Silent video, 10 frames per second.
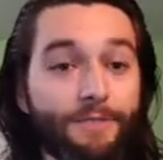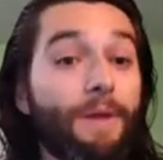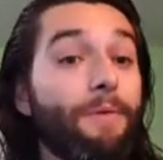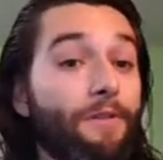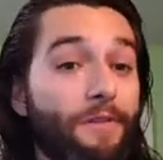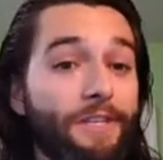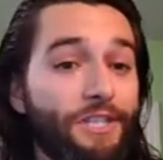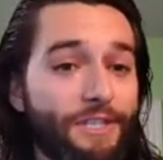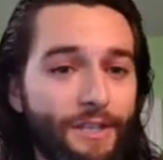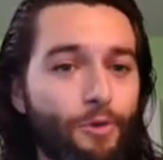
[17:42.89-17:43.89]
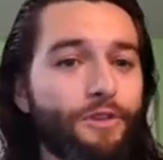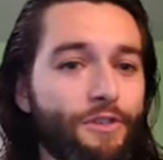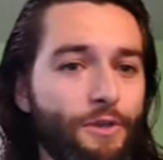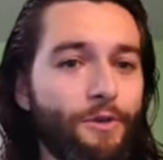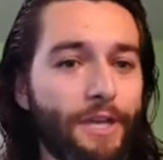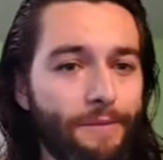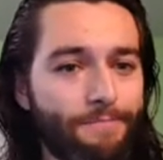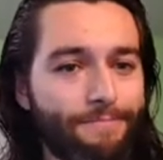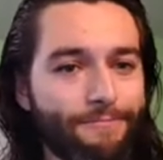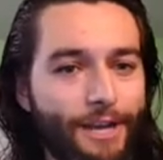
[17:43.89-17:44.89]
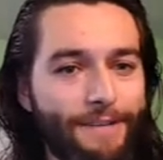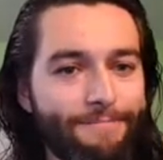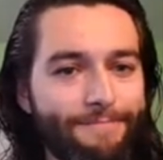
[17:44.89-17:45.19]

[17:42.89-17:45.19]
Maybe other than Jesus. We'll exclude him, right?